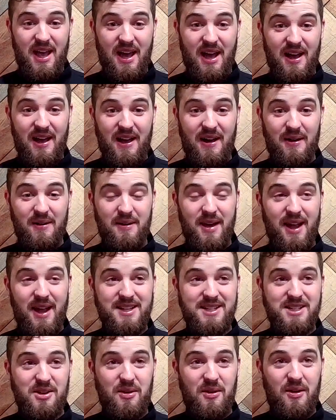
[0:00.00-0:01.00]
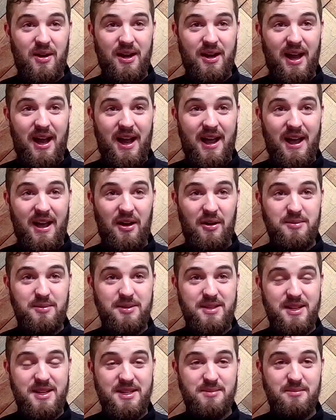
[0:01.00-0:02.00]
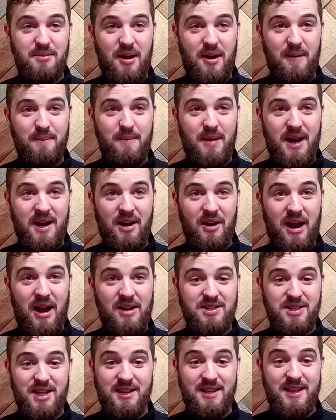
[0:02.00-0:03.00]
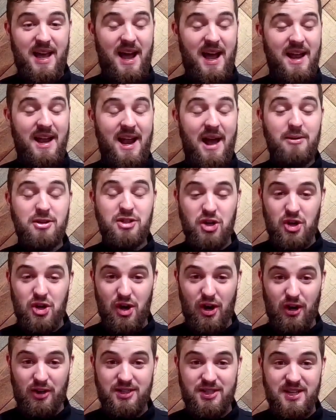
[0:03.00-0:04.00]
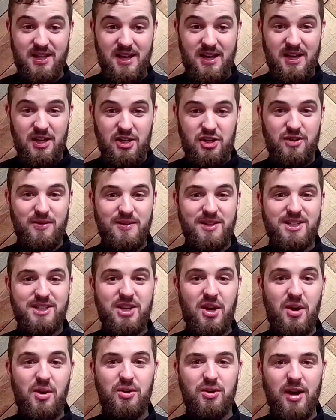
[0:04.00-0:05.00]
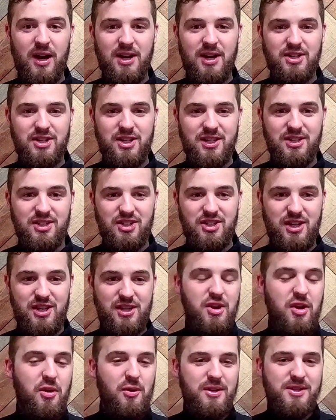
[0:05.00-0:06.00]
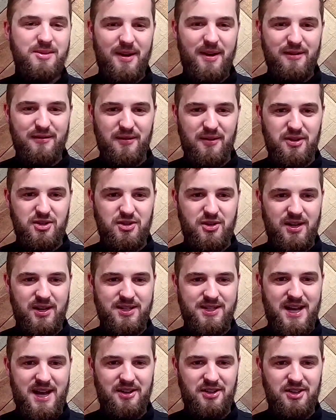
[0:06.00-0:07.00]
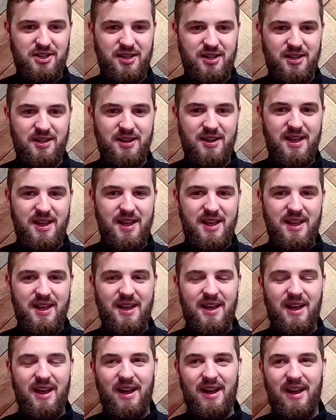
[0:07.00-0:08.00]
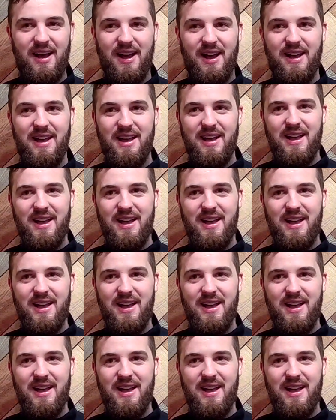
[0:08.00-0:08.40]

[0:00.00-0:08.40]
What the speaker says: And so, like, I helped his mom buy her house, and I was hooked. She was so gracious. She knew it was my first transaction. Uh,